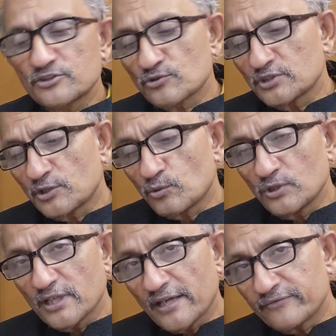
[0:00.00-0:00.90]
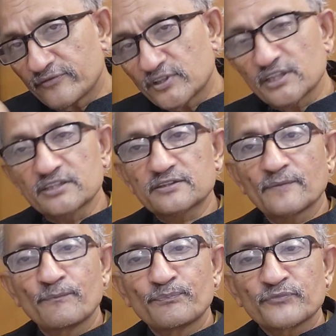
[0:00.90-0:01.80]
it. So that whole effort
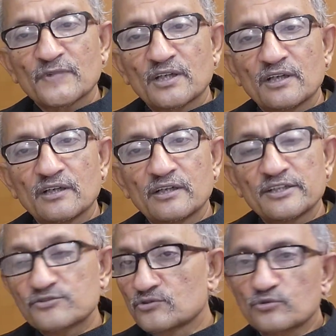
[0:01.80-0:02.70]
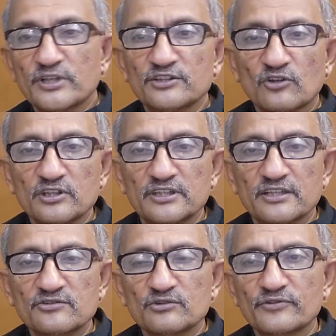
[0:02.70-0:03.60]
is today not
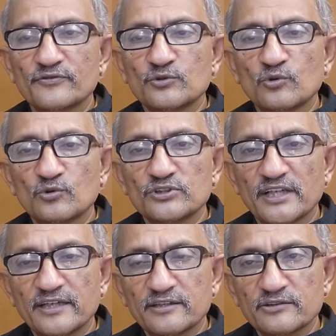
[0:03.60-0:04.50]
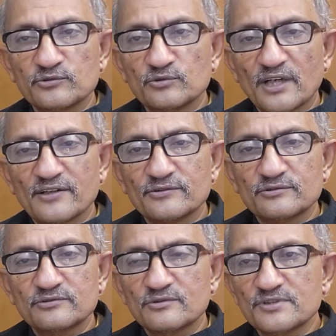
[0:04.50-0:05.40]
there. So if you go there,
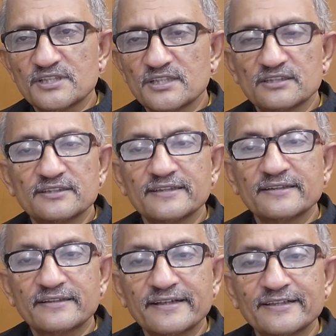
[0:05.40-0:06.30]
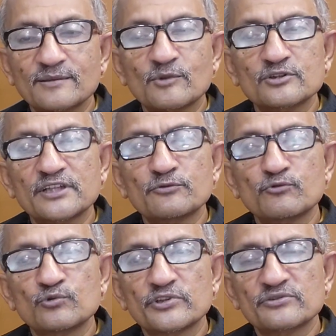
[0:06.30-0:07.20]
you don't see anything great about that
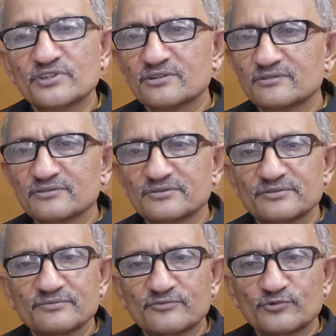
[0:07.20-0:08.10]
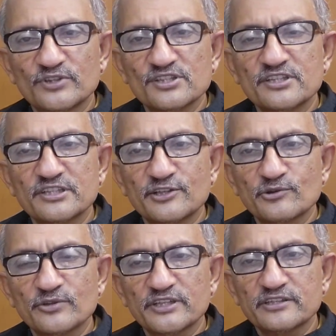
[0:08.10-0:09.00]
food. You say, oh, food is
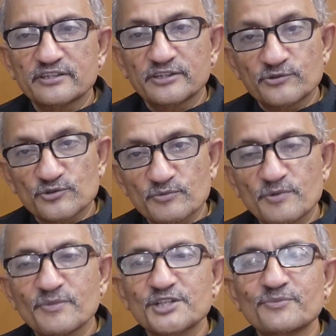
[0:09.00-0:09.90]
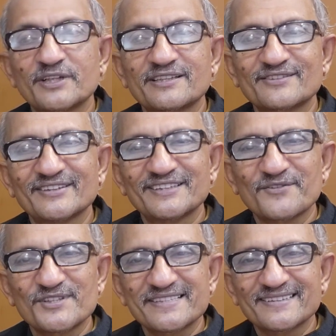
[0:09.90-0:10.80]
deteriorated. It used to be much better when
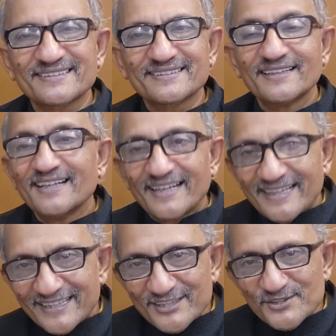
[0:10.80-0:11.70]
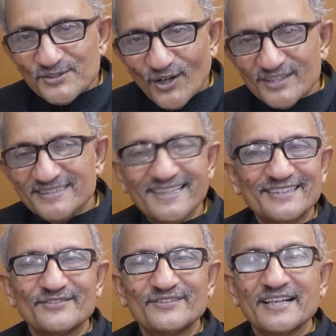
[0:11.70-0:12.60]
I was younger. It is not
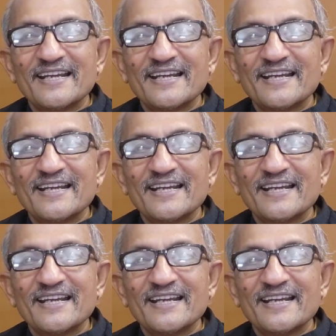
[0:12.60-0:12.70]
that.